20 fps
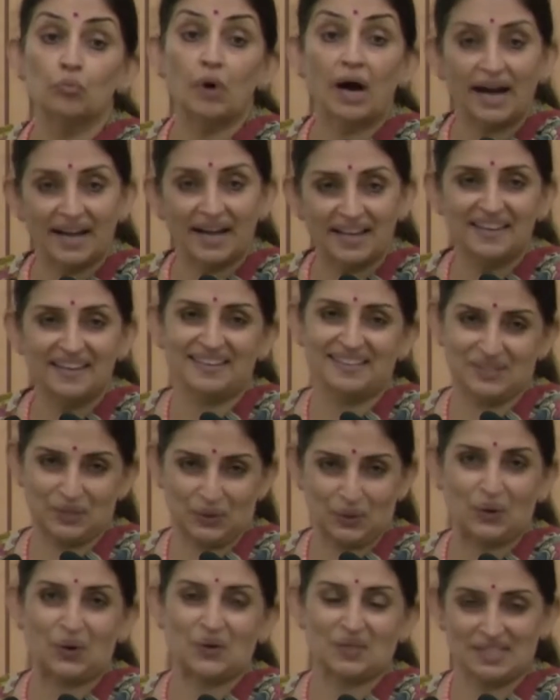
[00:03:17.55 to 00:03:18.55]
higher is the
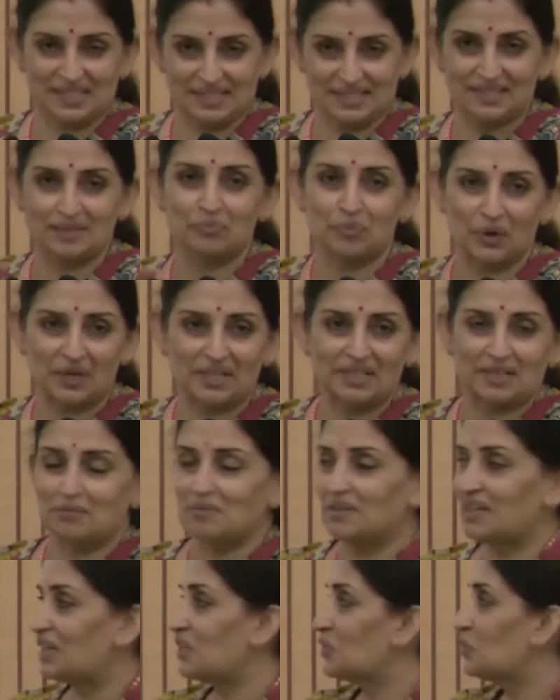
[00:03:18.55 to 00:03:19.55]
cost, is the point I'm
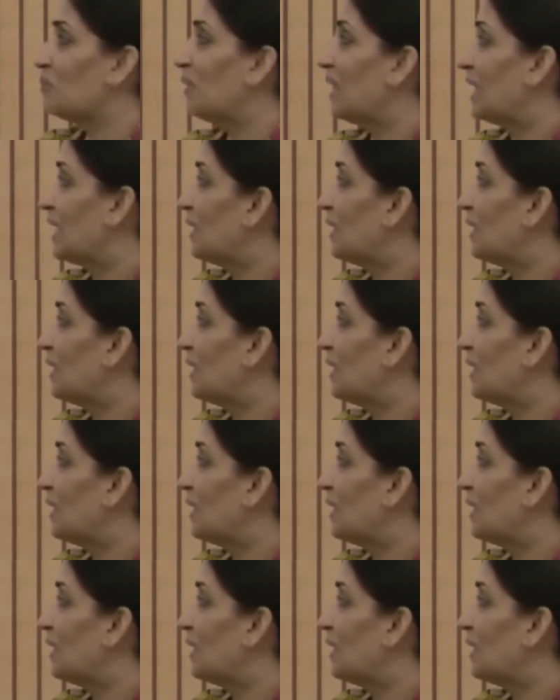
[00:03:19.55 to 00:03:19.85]
trying to make.